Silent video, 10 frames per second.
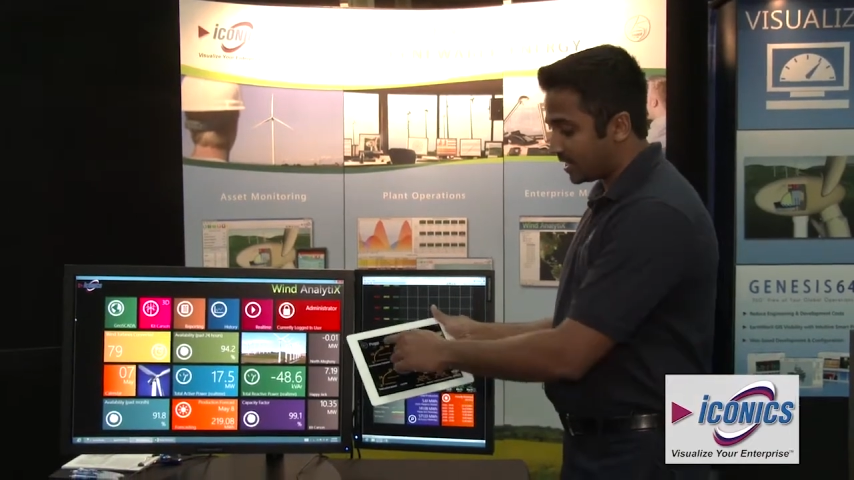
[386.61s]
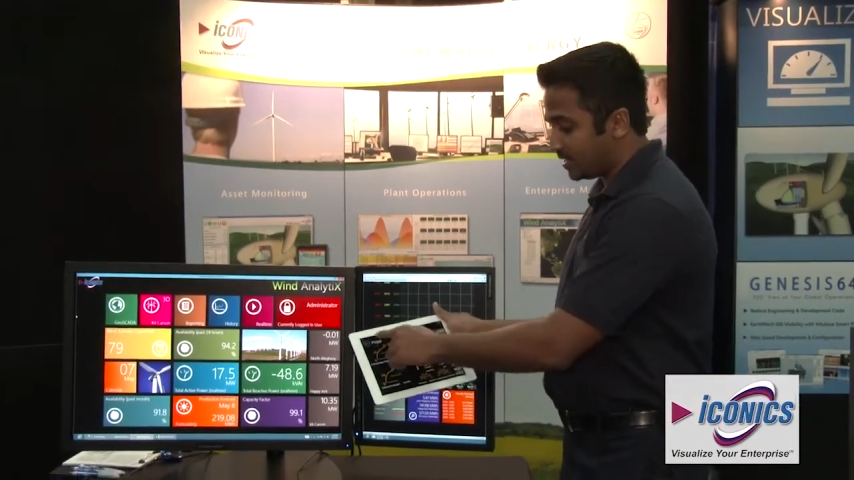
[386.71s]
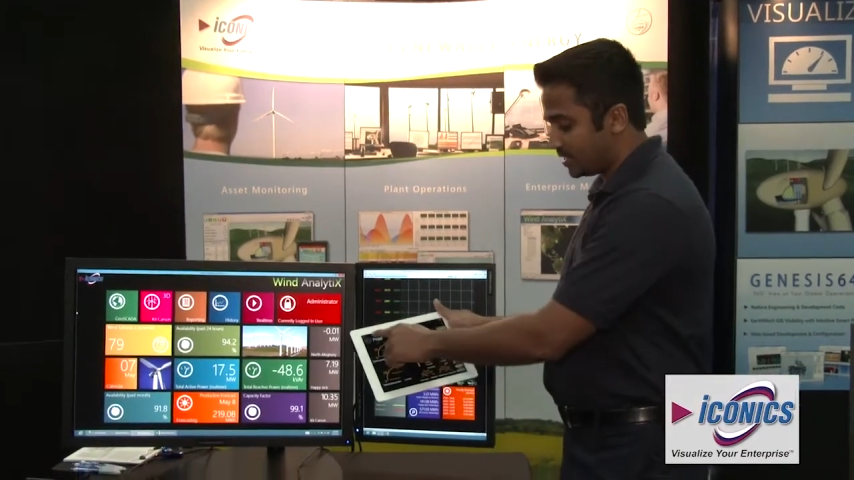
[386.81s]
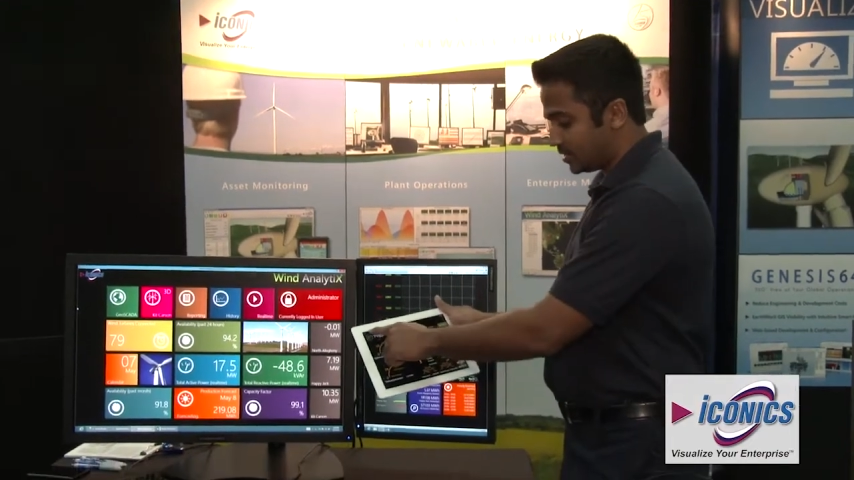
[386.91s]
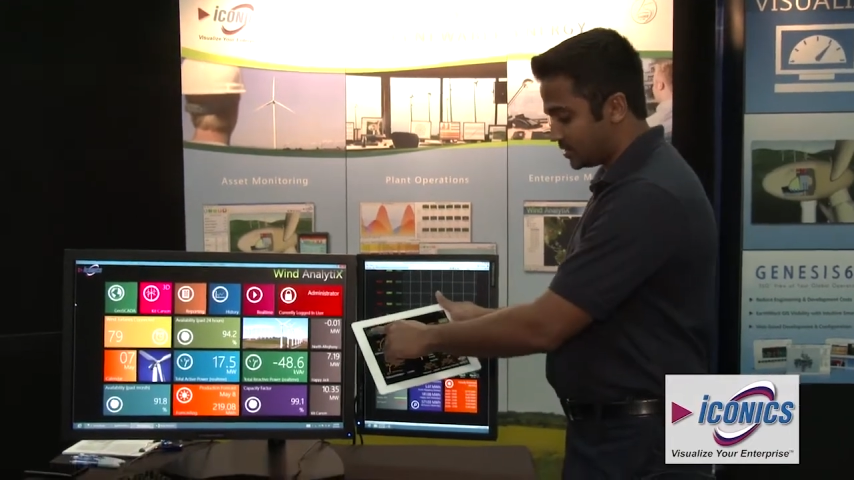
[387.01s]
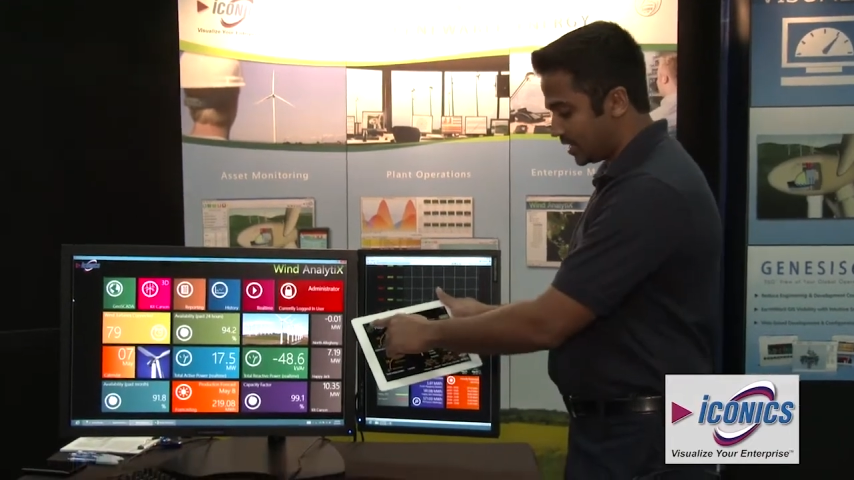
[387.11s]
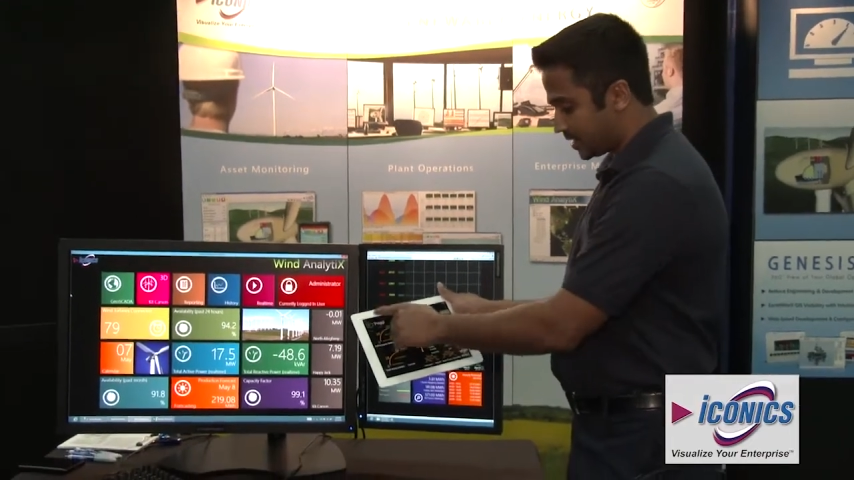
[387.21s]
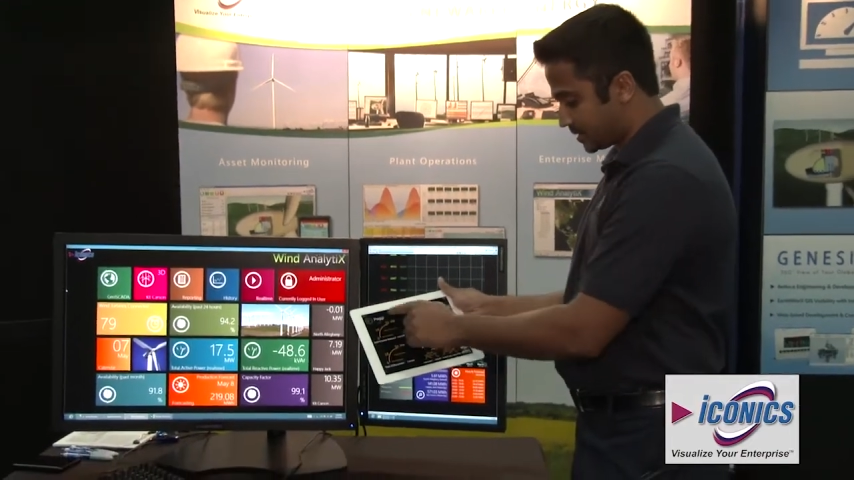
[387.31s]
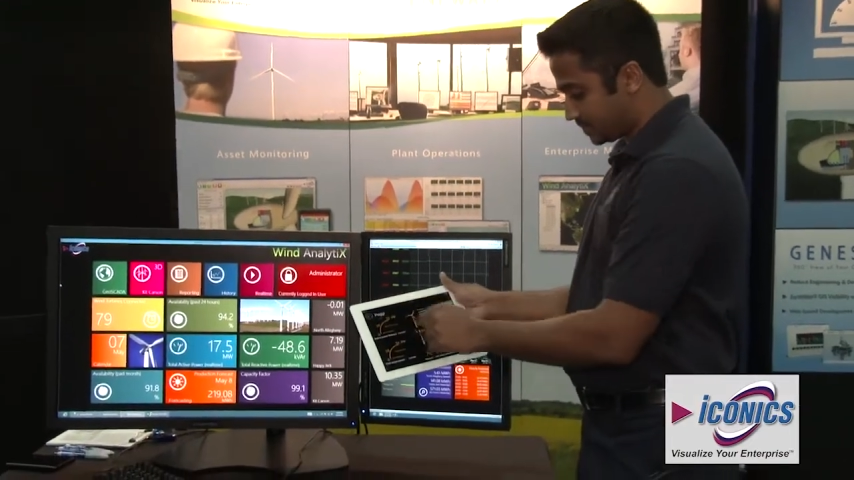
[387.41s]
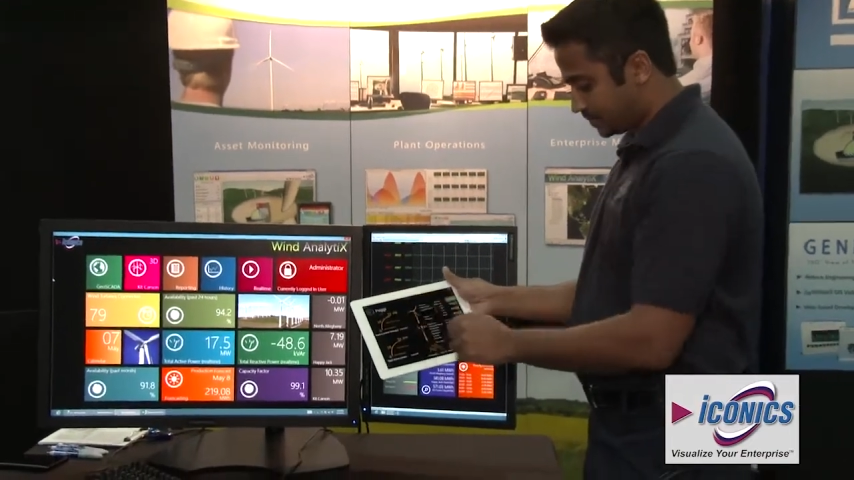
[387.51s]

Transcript: tile that you select.